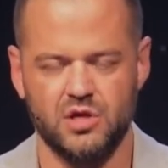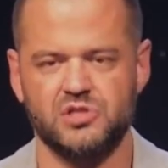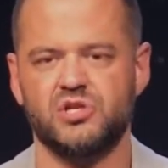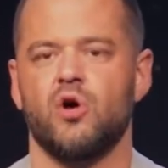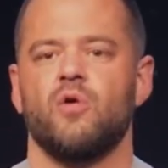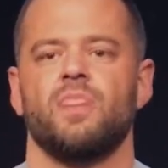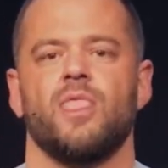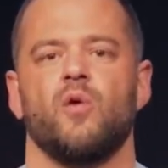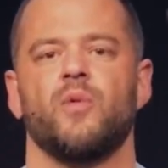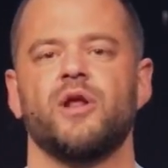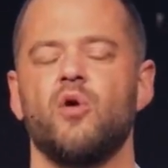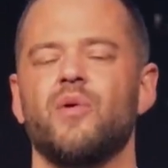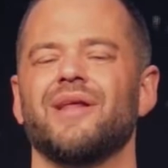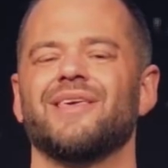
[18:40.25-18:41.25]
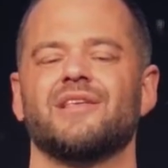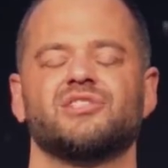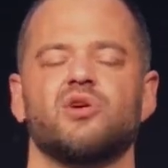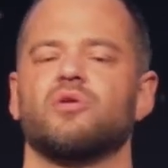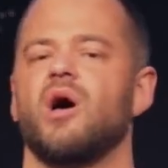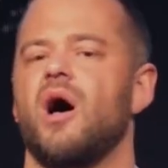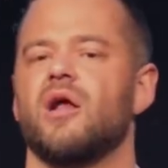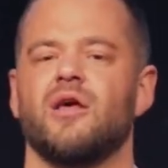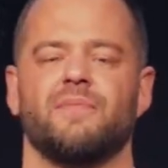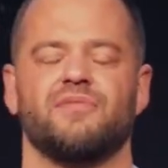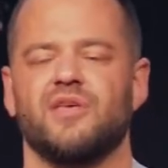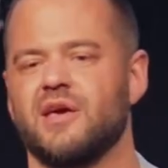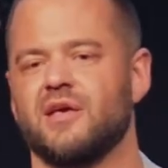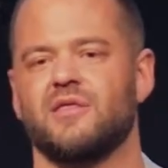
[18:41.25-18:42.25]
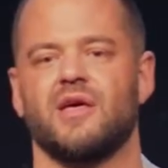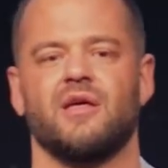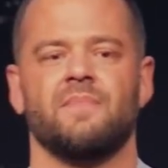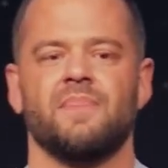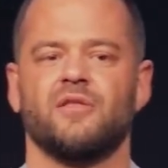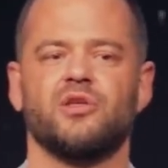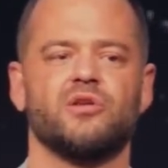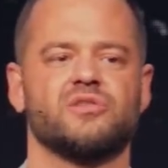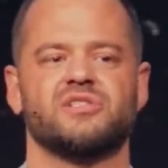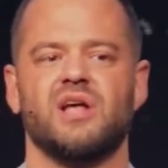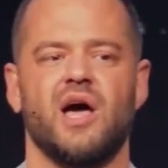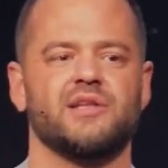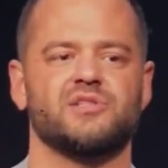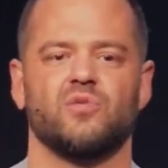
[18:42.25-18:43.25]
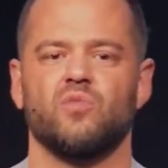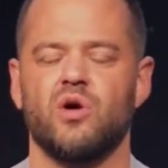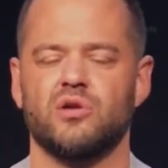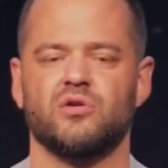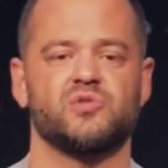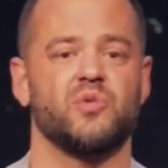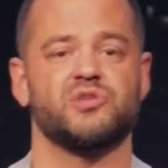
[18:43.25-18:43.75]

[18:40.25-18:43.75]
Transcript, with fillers: So we don't want to get so caught up thinking that little signs and wonders,